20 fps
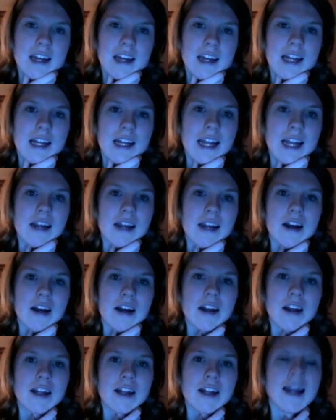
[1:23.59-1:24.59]
Like,
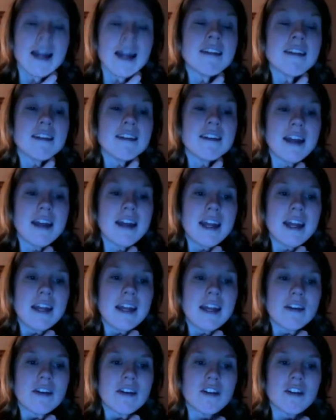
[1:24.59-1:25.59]
the last day,
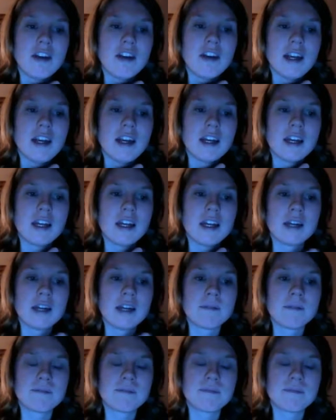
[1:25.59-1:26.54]
she, oh,